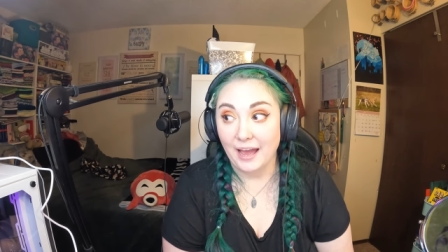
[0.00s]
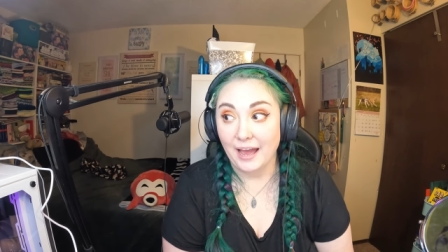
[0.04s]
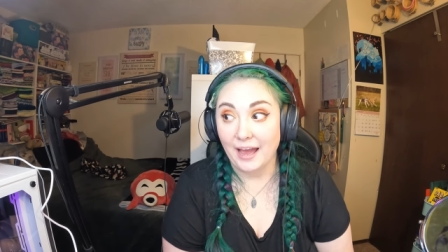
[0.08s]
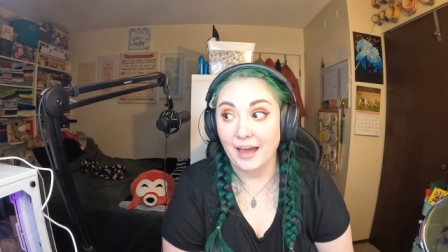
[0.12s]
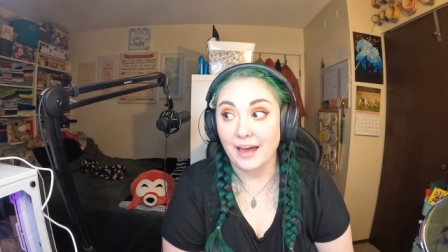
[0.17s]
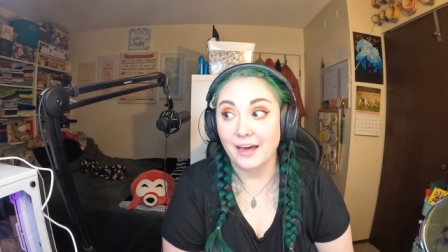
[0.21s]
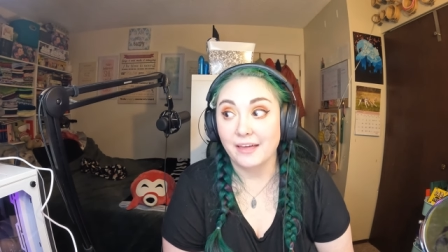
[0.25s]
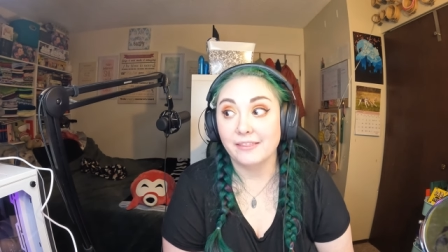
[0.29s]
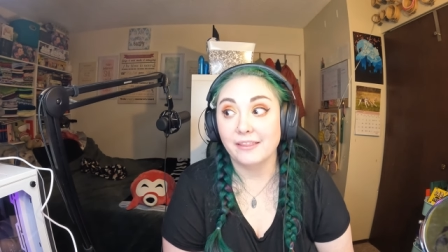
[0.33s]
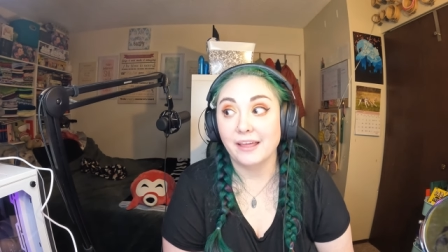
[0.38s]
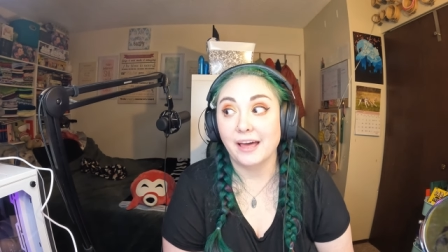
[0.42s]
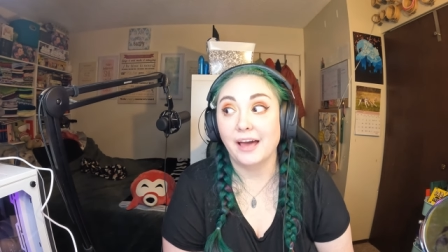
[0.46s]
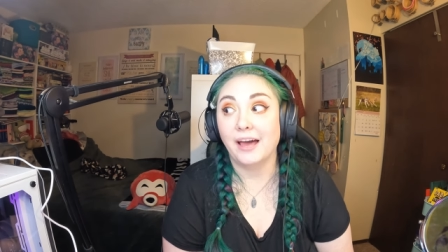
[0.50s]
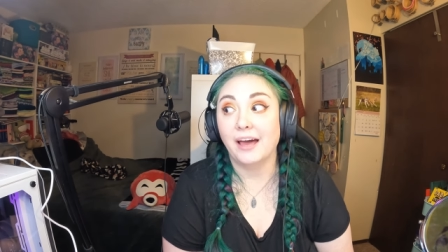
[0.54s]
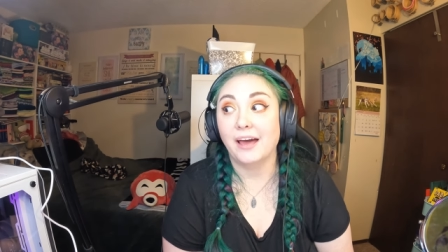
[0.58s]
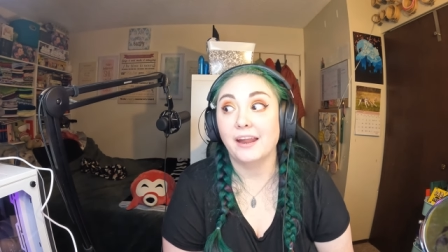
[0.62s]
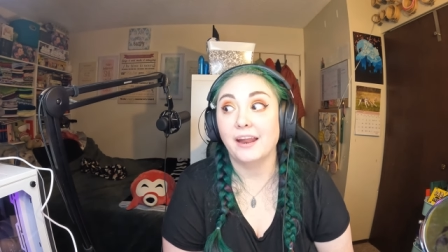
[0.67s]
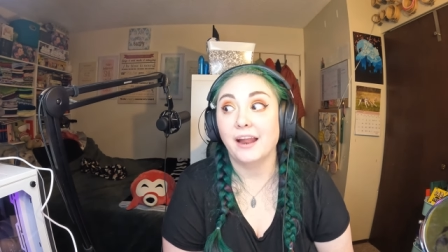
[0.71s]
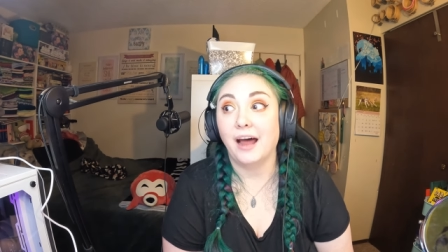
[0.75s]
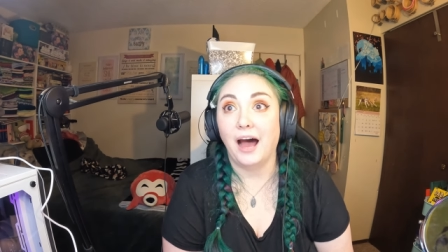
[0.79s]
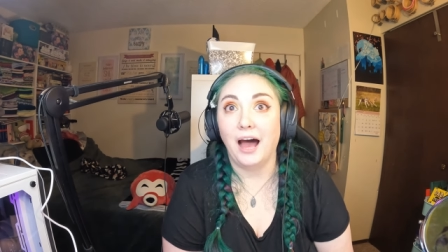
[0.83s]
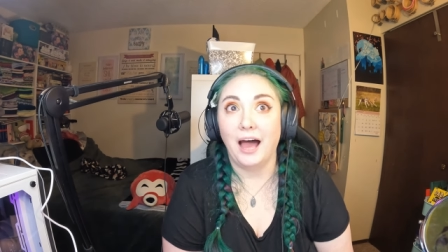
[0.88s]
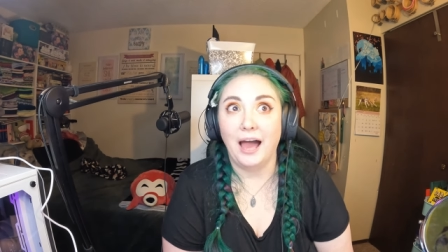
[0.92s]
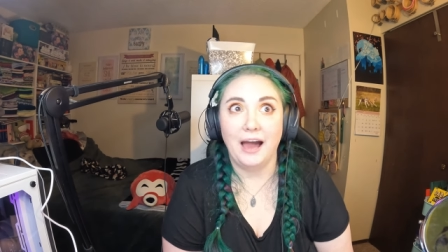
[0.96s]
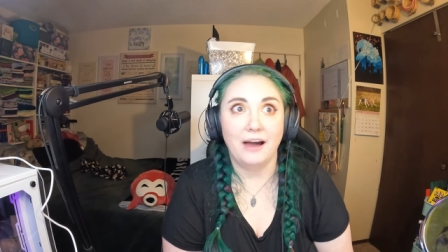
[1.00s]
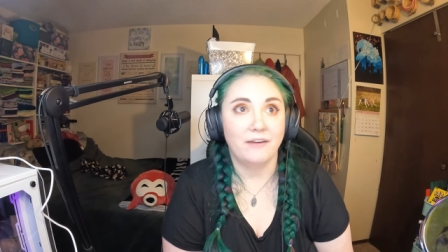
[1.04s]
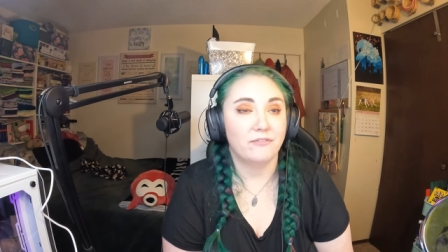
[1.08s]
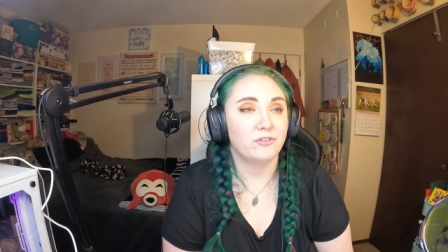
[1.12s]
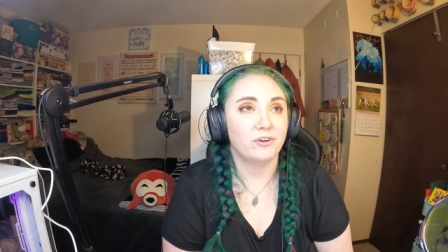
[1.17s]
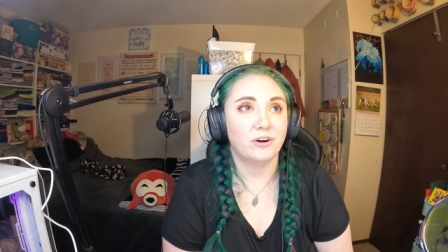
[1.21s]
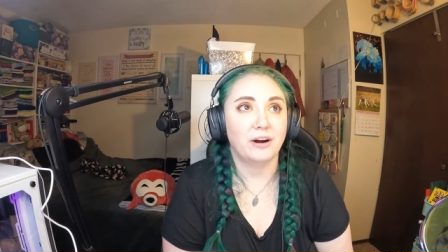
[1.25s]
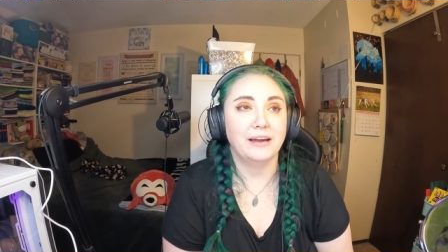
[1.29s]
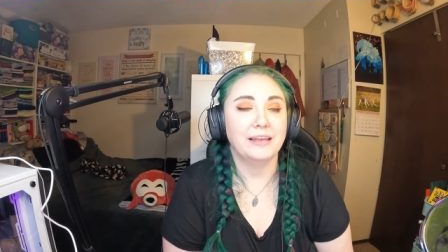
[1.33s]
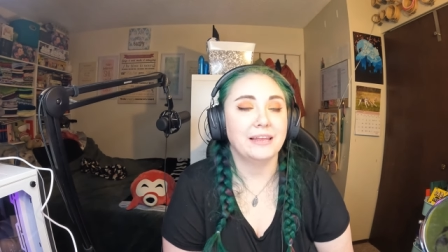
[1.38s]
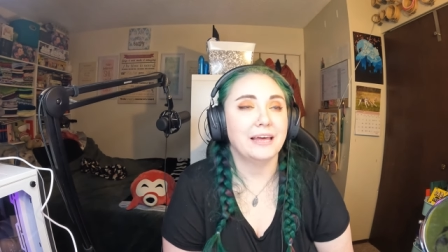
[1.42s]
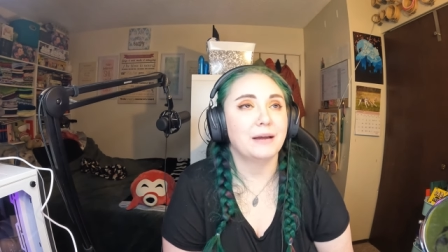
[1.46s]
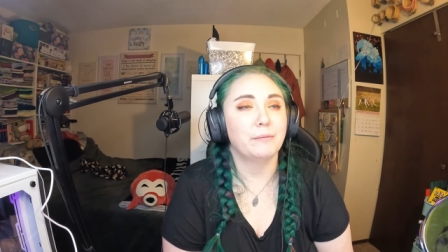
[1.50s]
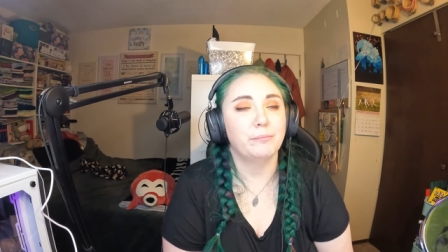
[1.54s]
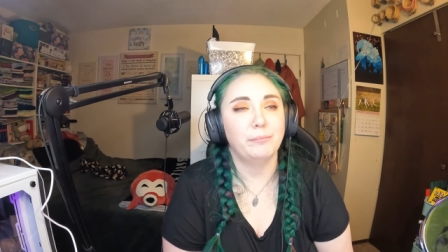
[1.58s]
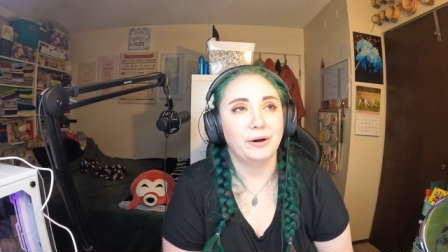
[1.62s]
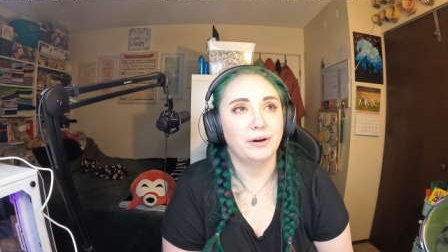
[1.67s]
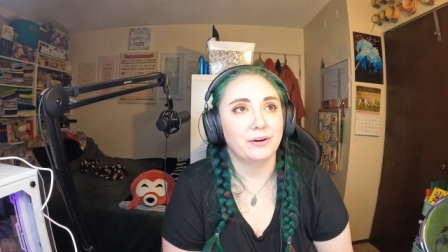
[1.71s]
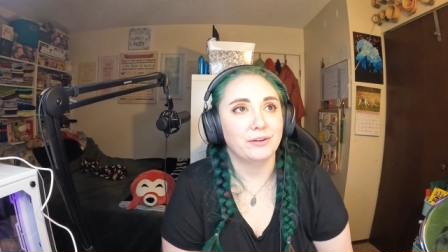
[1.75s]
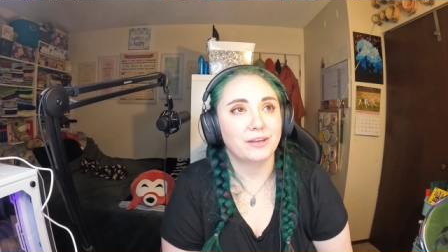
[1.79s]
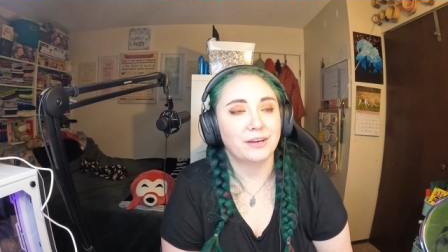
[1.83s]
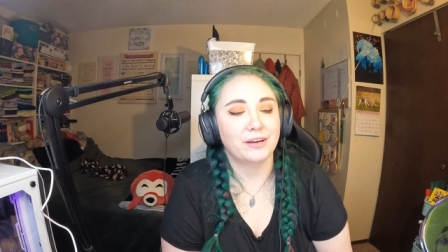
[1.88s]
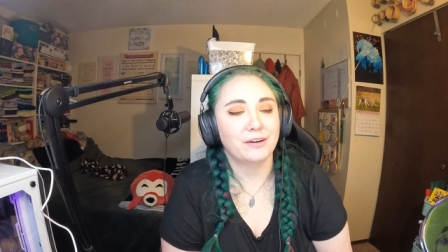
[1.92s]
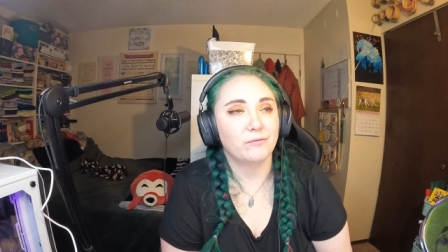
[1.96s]
And then after I like
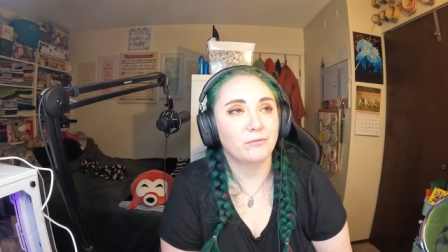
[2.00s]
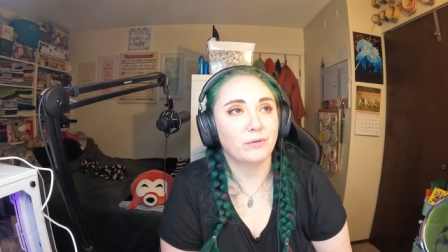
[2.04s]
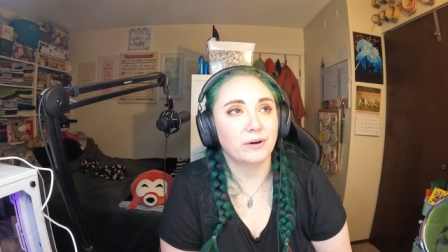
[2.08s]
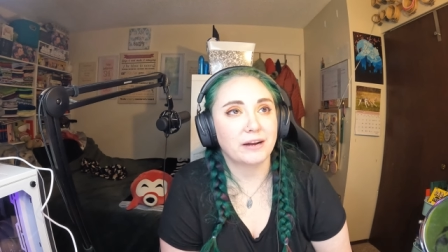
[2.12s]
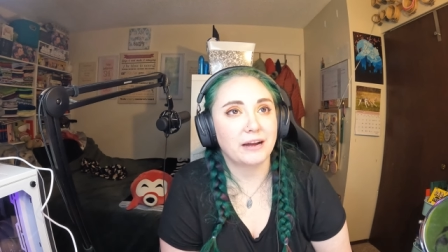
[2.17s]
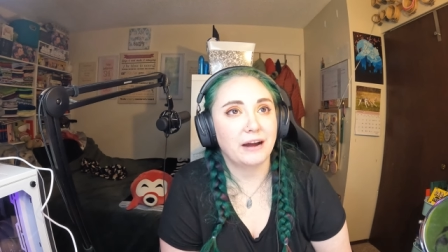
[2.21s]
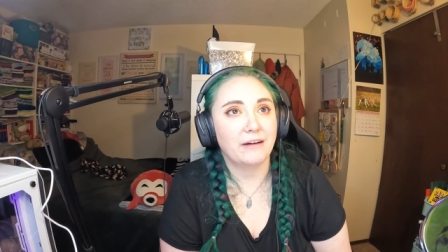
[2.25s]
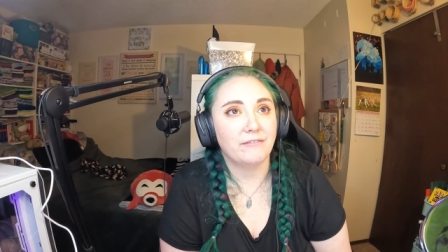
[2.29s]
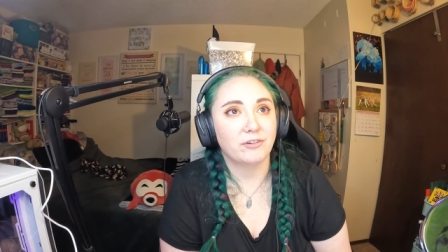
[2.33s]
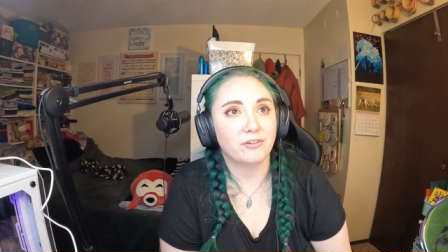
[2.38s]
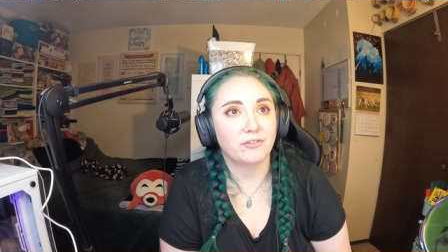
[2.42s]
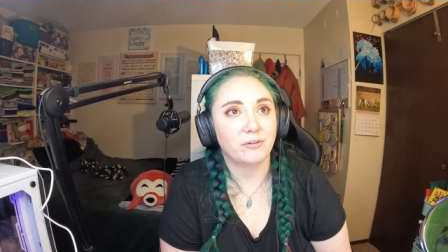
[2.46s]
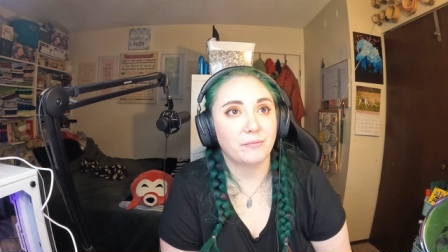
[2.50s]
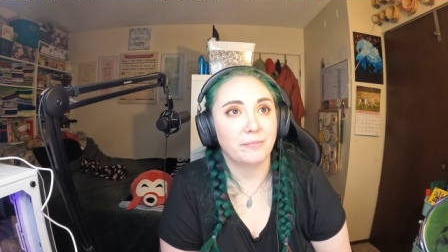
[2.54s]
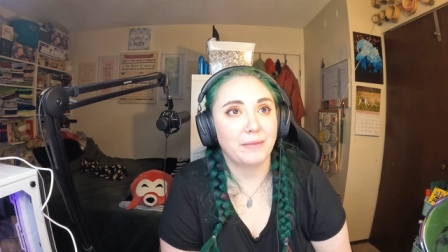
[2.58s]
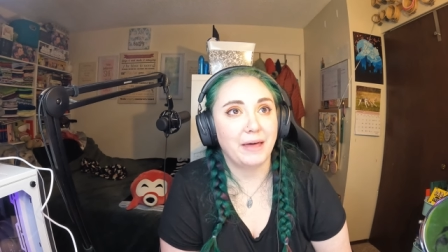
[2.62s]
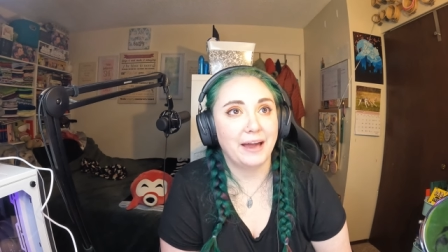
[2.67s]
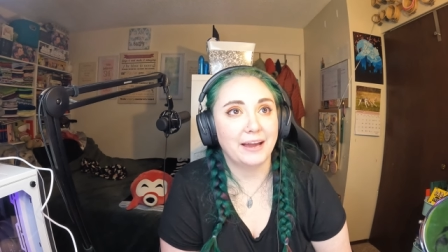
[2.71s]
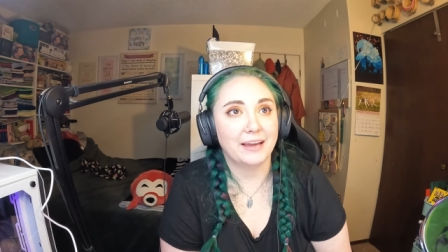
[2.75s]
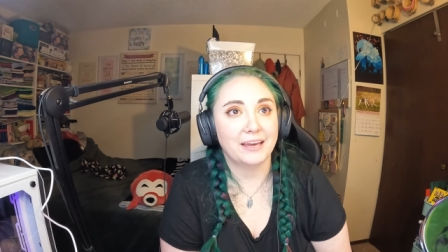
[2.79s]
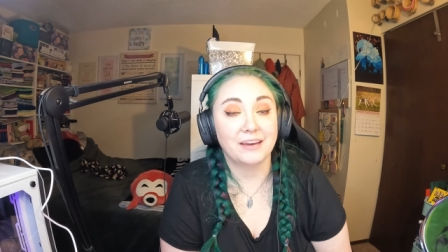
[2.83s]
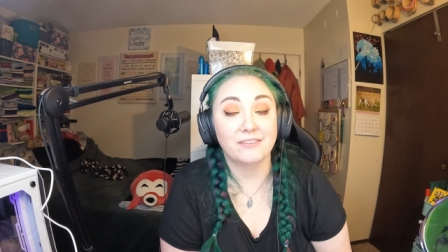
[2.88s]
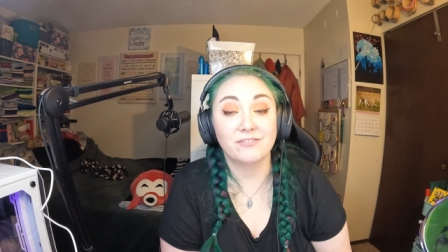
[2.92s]
barely recovered from that,